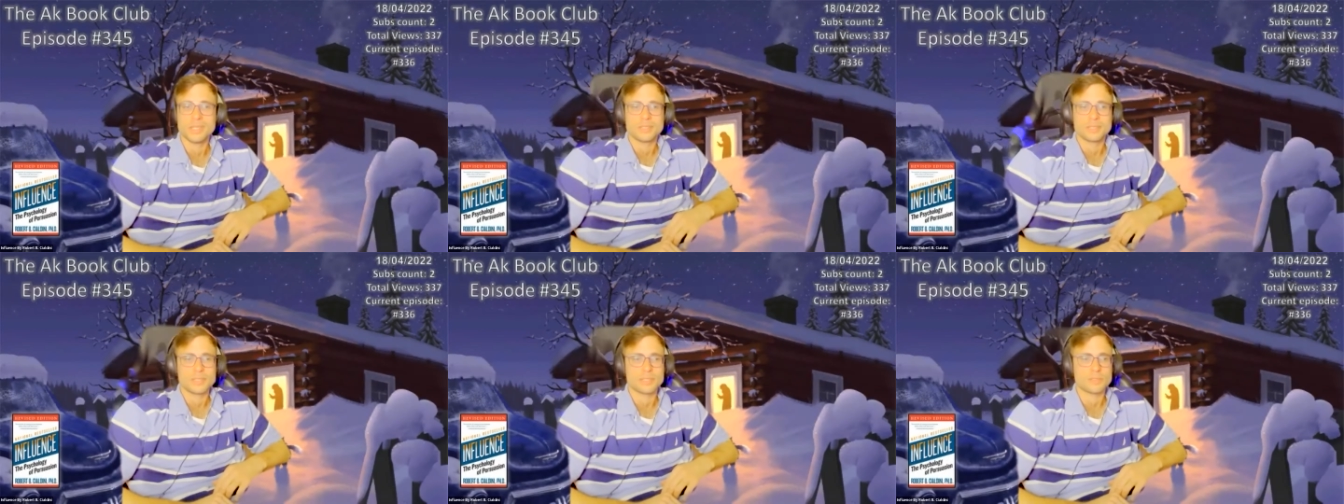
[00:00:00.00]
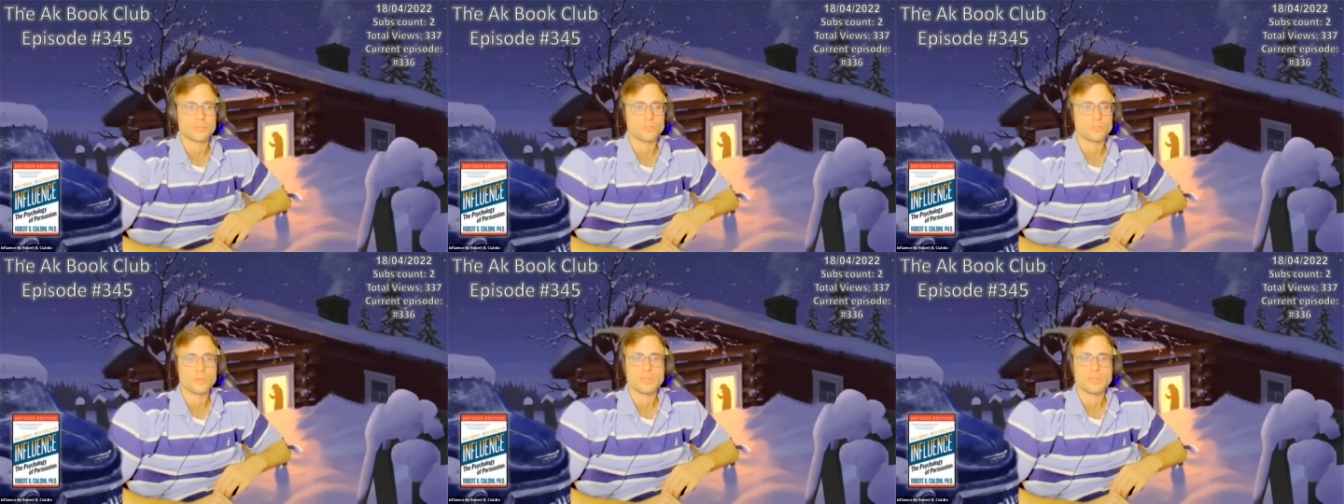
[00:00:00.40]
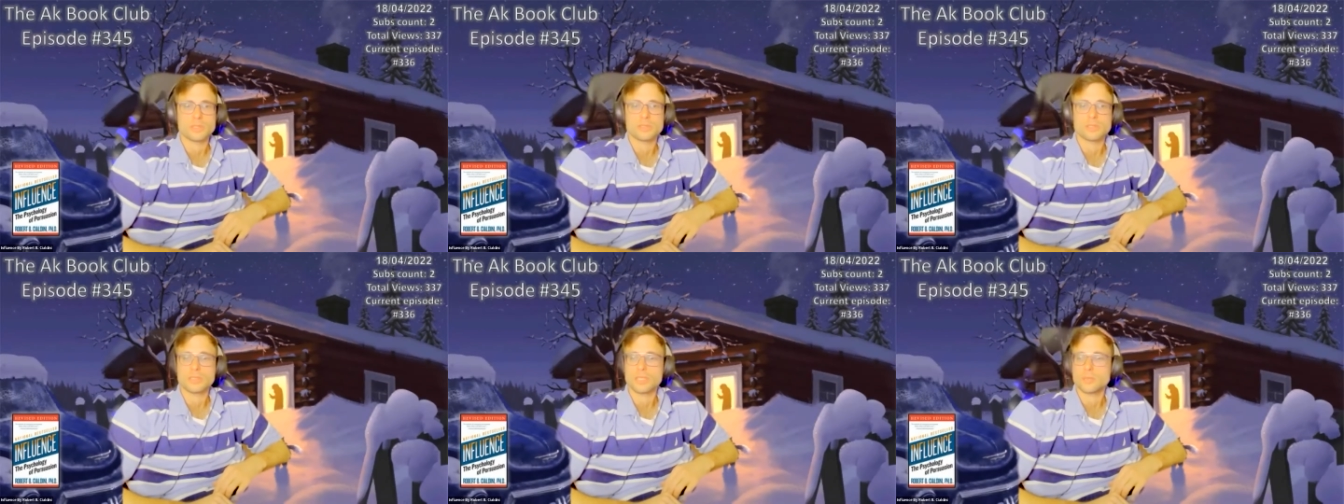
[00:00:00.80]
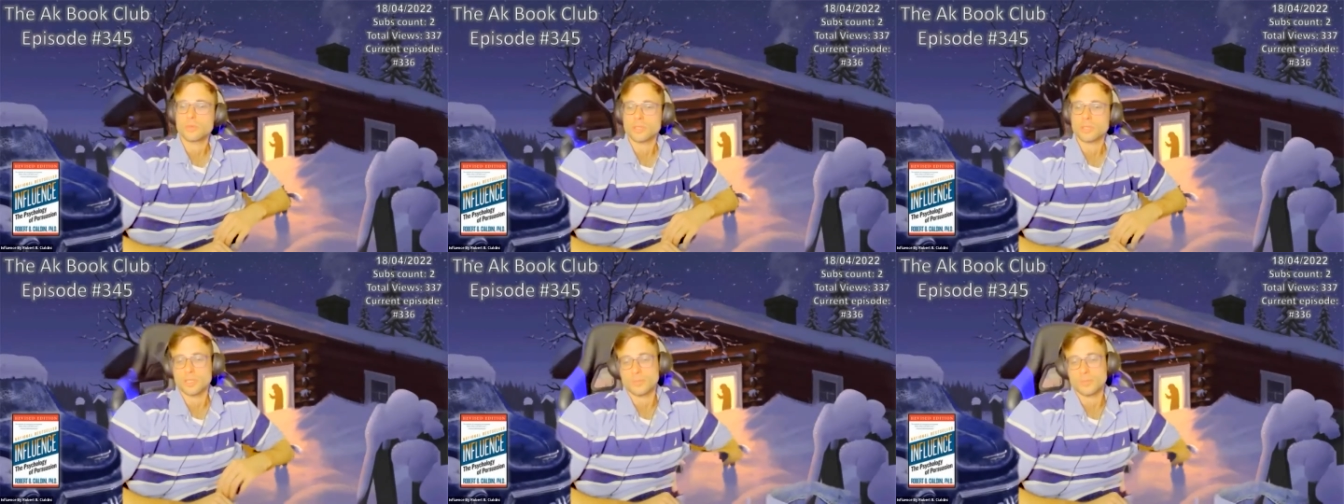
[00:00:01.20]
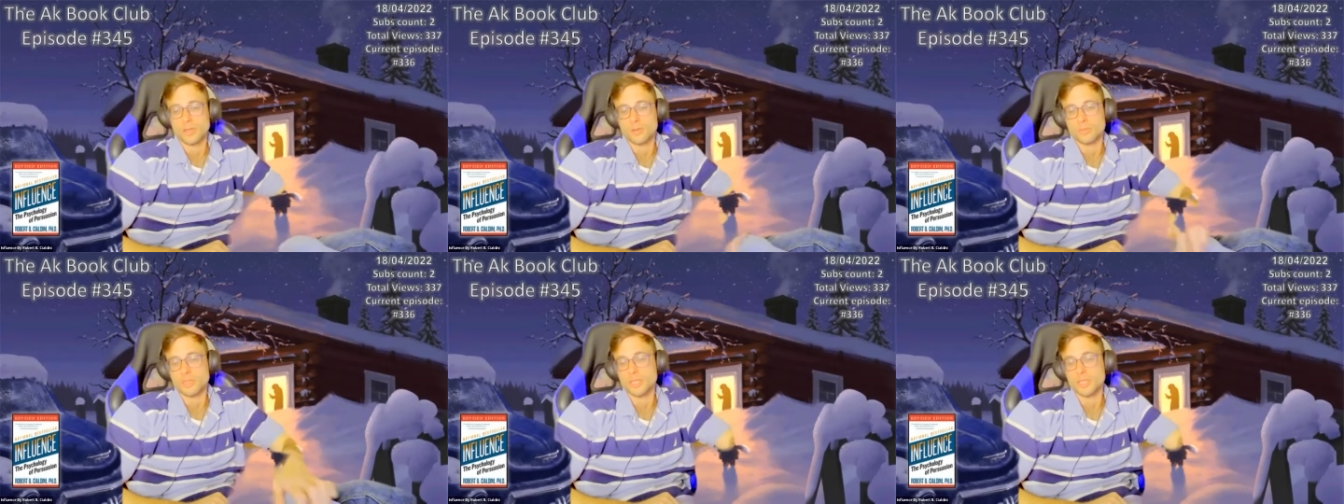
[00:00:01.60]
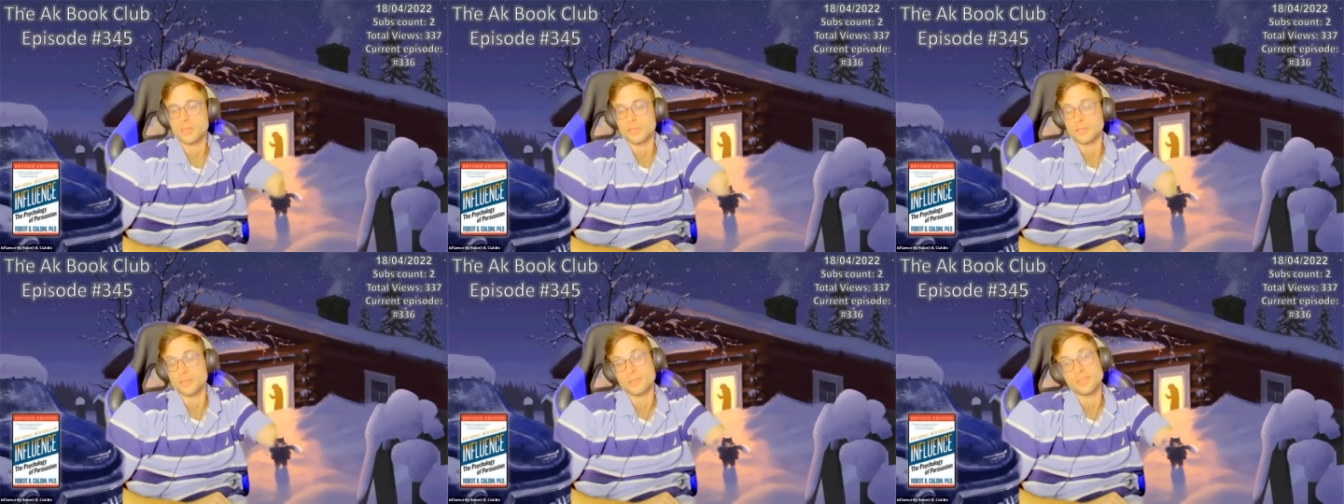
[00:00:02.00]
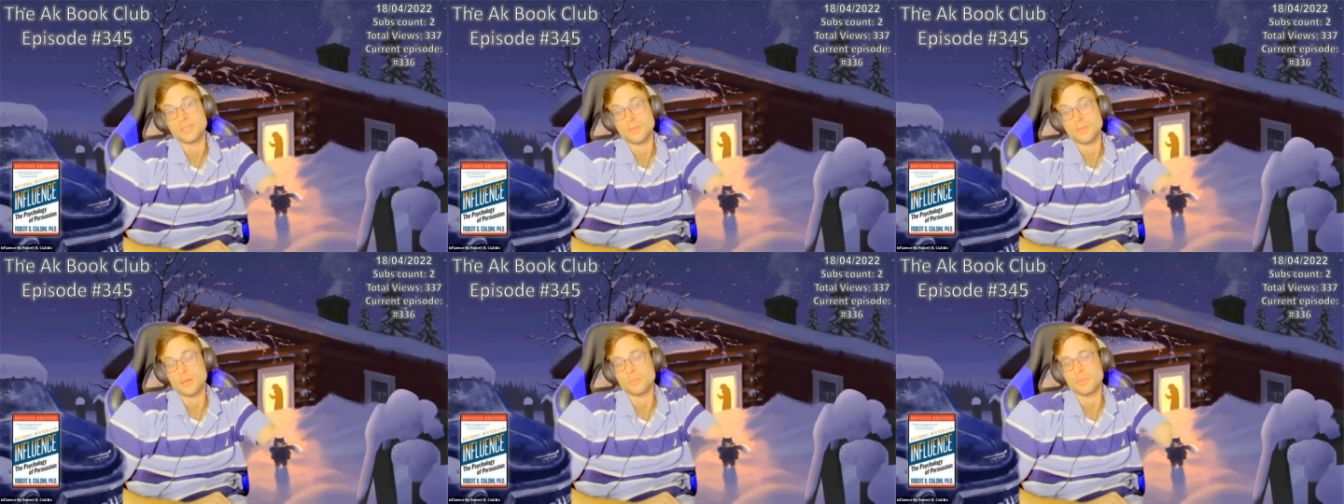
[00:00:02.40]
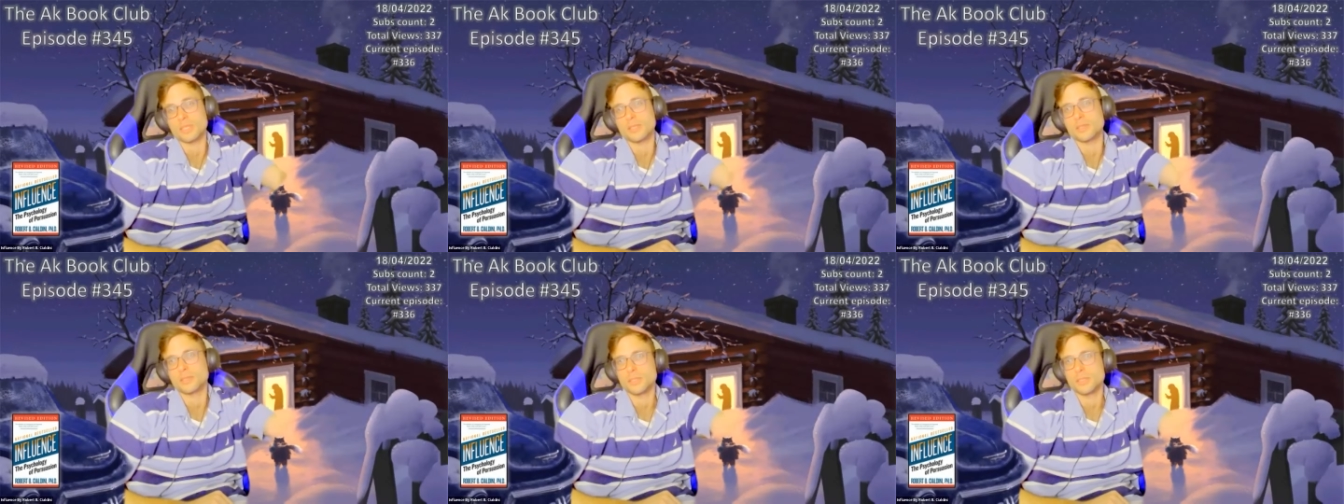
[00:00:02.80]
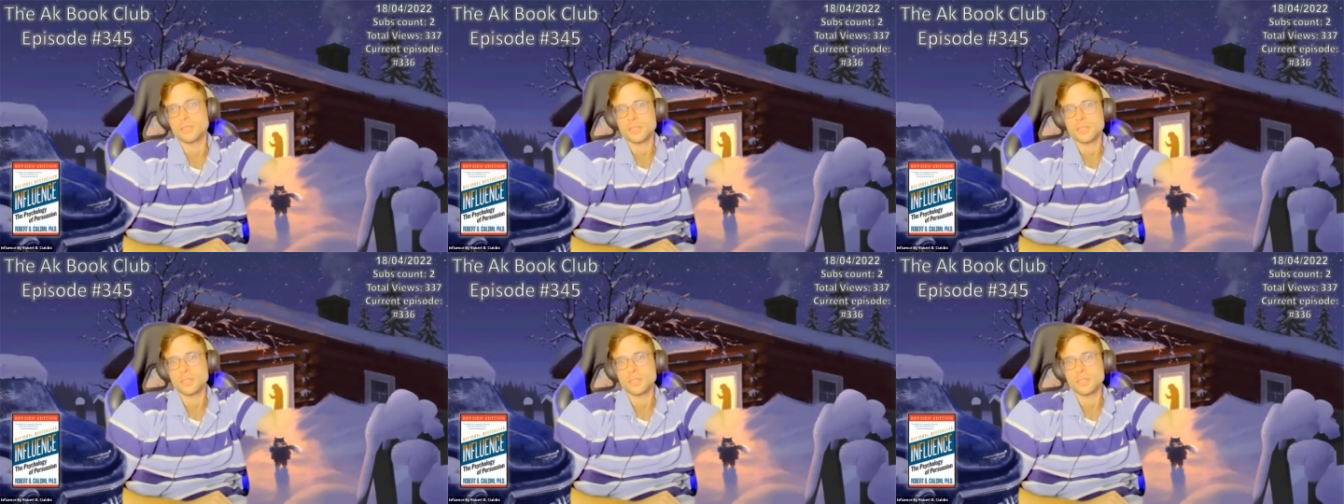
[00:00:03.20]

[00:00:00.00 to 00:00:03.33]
I truly believe it's really important, in my opinion, at least in my opinion,